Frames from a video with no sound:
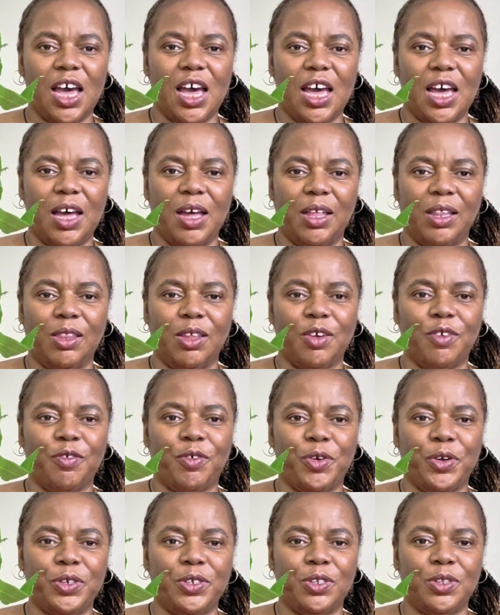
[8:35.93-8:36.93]

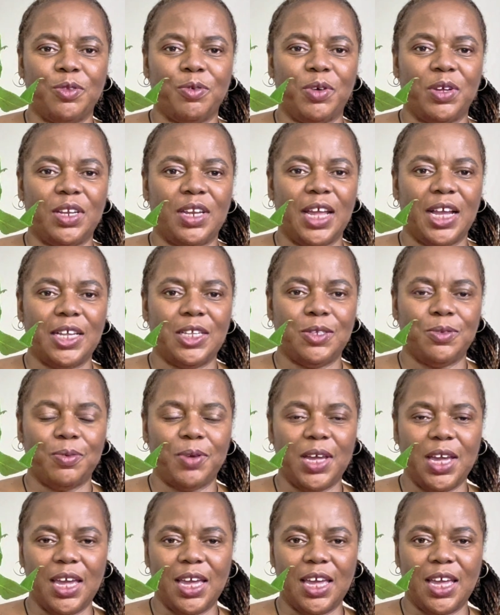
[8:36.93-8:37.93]
Look forward to the one next
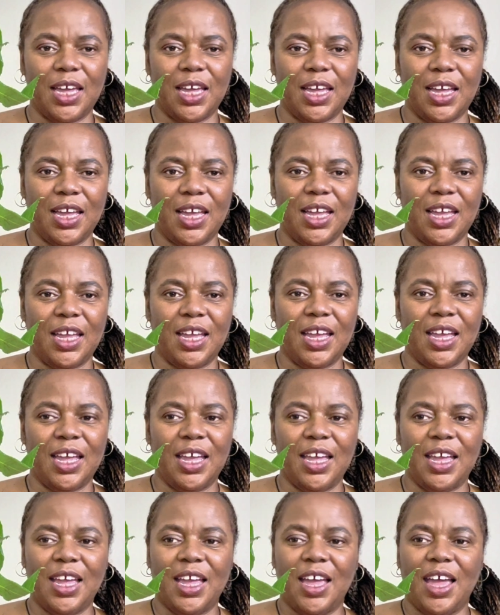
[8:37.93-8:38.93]
week.
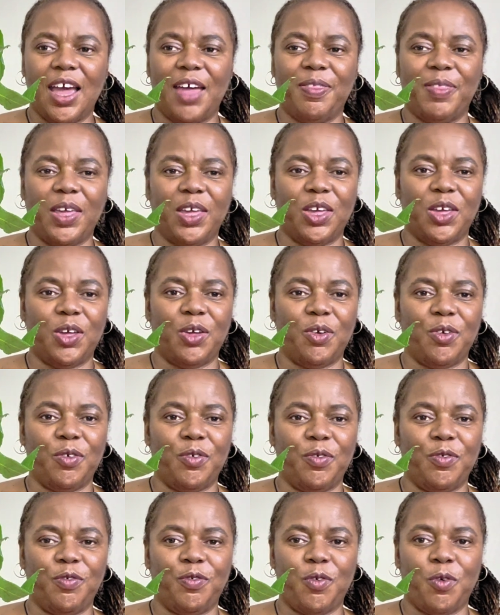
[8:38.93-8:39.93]
I thank
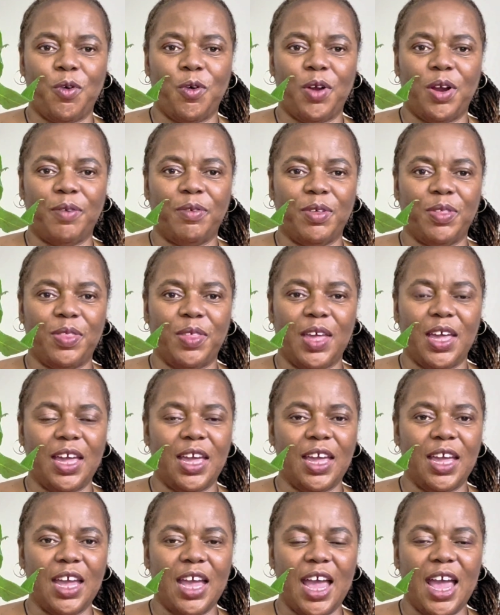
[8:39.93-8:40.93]
you for
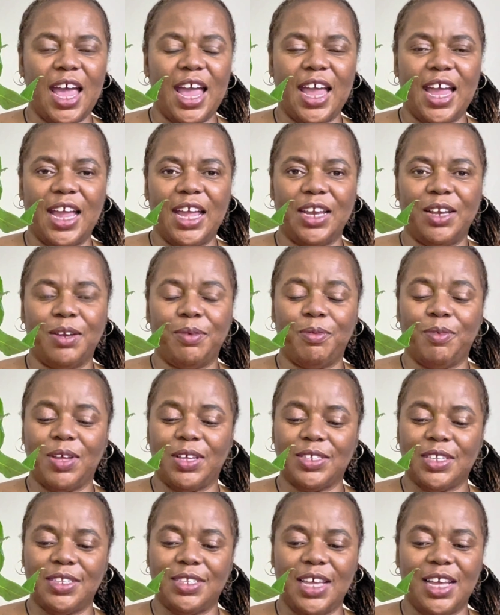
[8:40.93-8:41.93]
everything. And
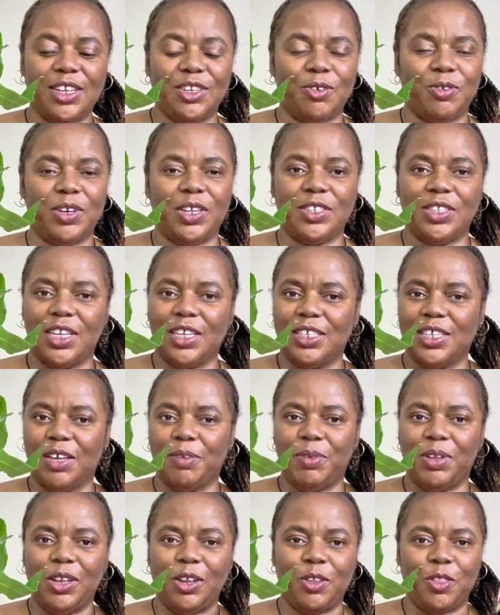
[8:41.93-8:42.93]
as I said, don't hesitate to
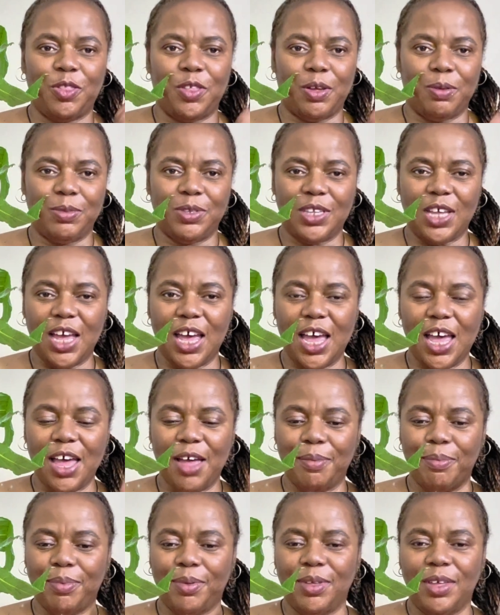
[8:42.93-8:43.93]
give me a little thumbs
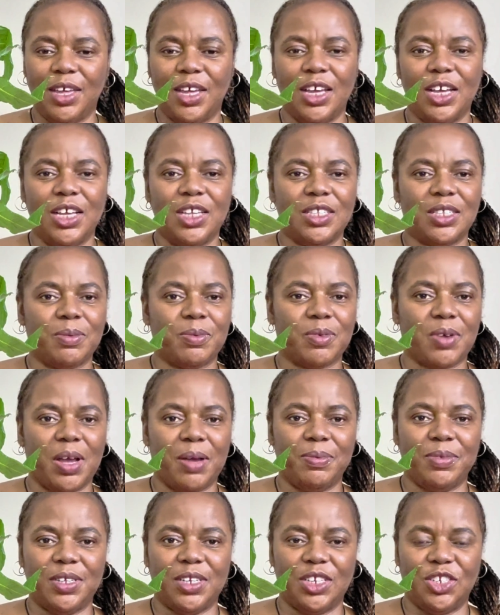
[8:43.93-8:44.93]
up,
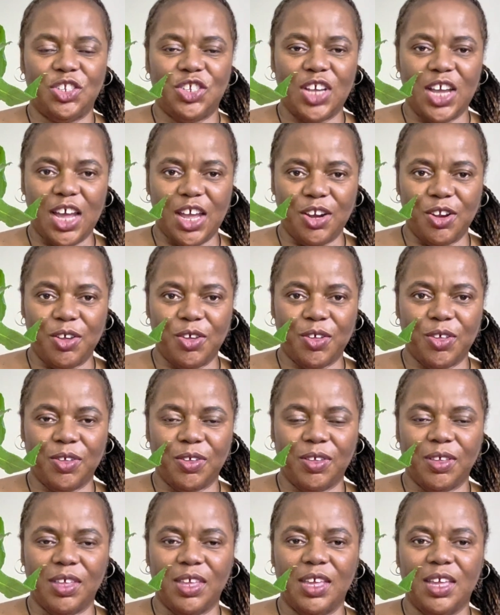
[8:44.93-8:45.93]
subscribe to the
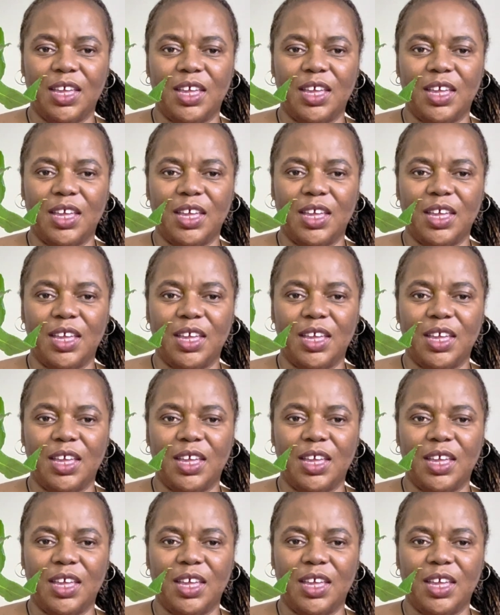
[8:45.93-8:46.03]
channel,